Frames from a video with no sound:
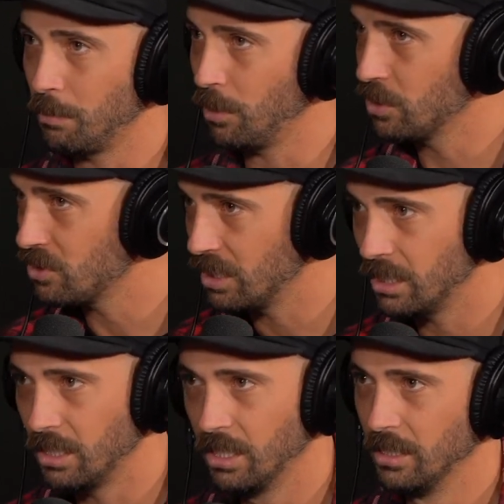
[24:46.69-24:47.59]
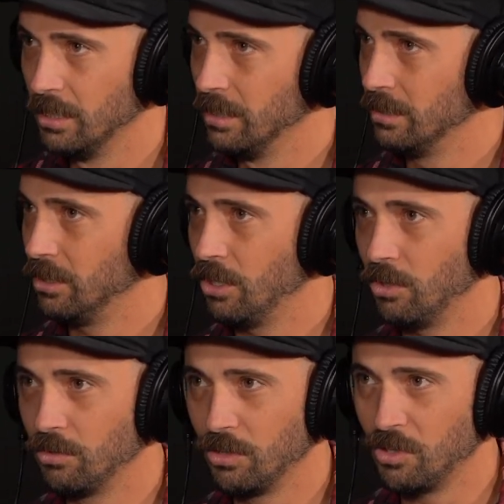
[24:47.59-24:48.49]
mm-hmm. person. Mm-hmm. You
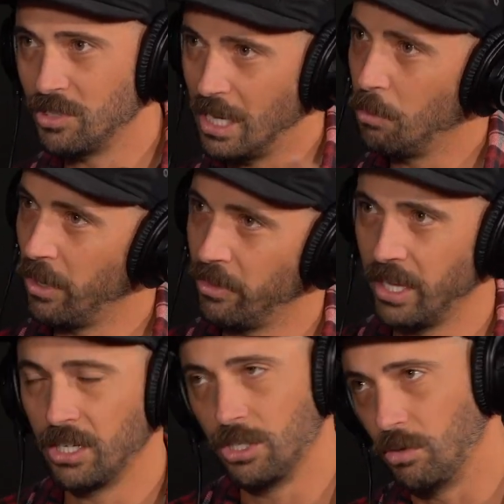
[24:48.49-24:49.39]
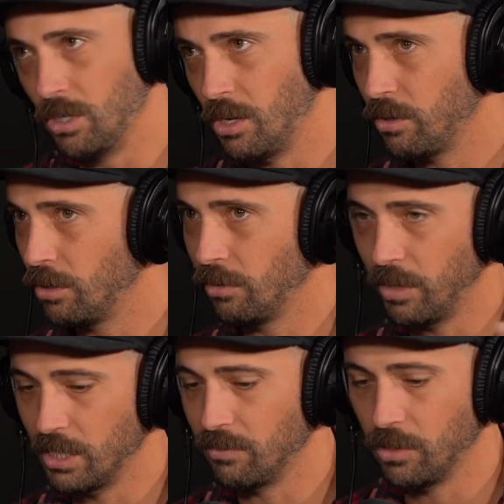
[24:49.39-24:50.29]
know, you say one thing, do another, or
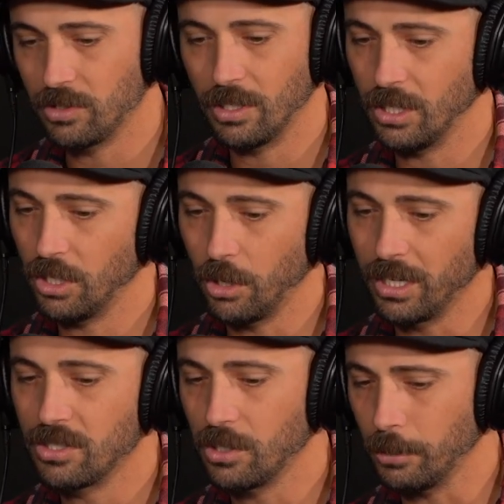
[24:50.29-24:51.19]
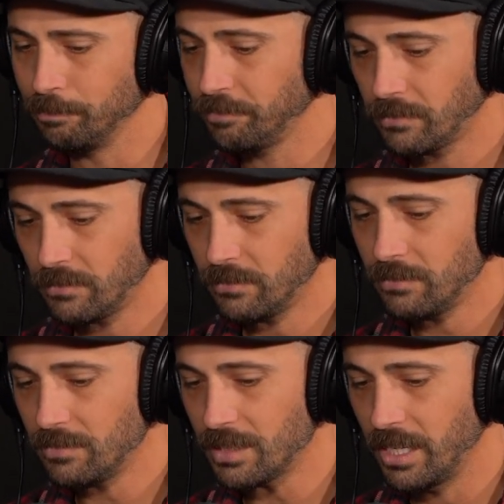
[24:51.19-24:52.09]
vice versa. You know, and so
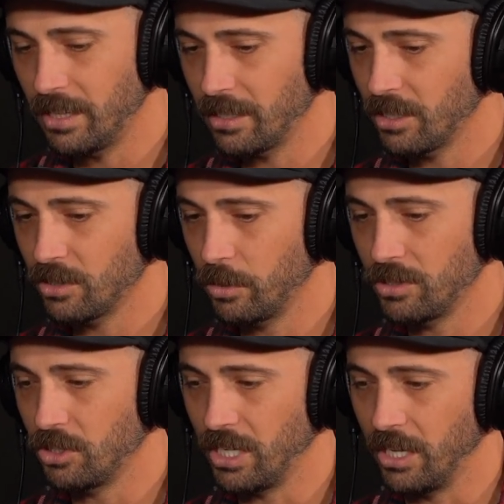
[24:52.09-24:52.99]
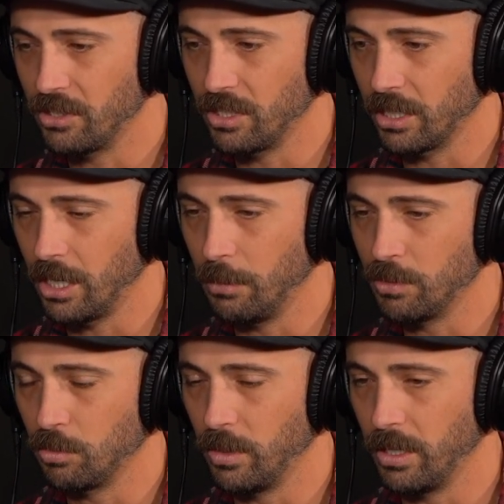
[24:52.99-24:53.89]
I think there's always a challenge that
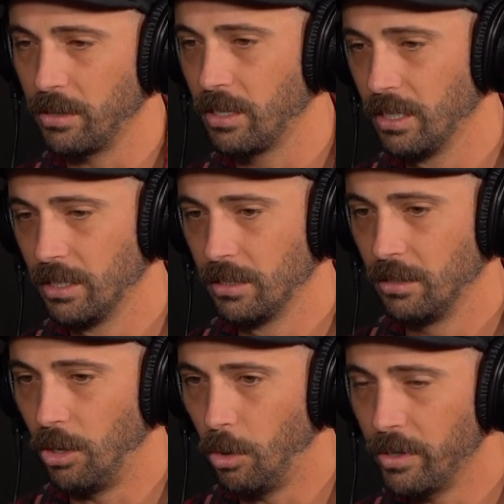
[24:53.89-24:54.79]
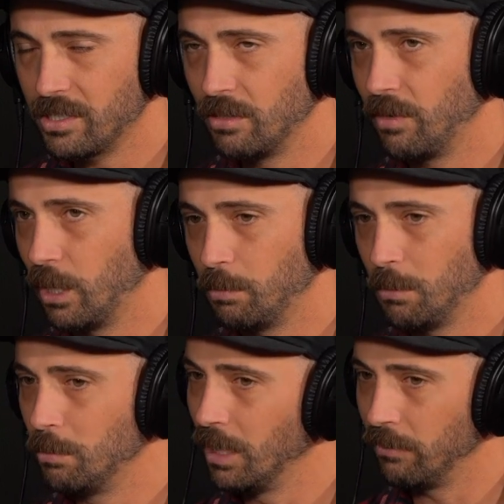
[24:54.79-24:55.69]
comes with always
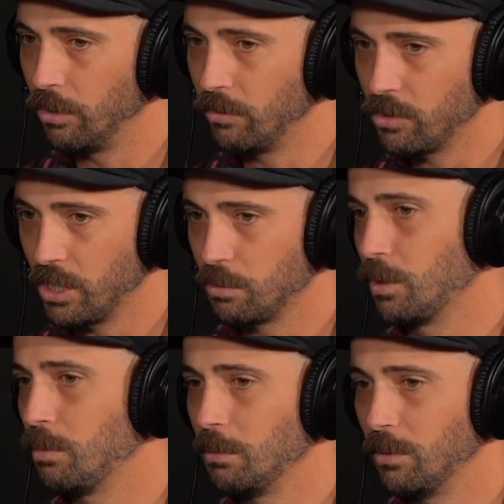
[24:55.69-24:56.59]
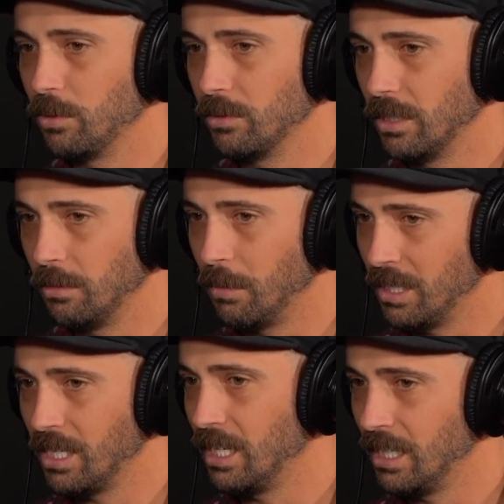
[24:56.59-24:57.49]
developing level of trust with people and
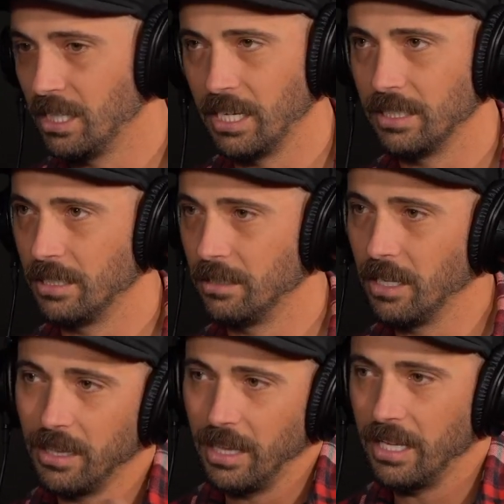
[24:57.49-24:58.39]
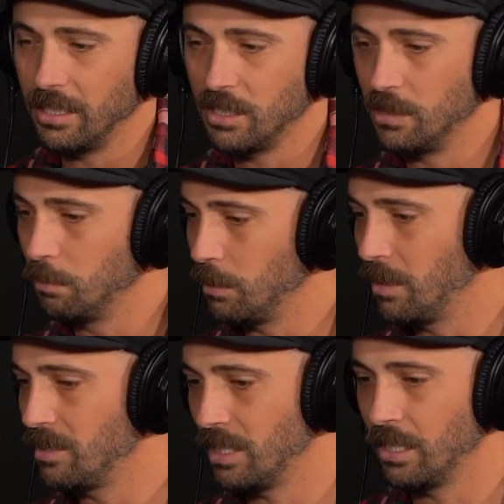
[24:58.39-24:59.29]
maintaining that and mm-hmm. that is simply
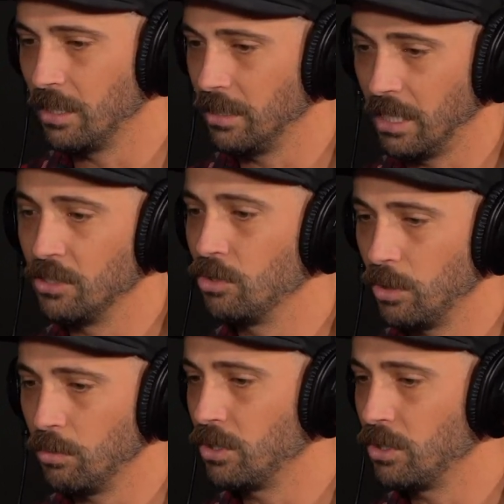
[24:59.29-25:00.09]
by saying and, and doing what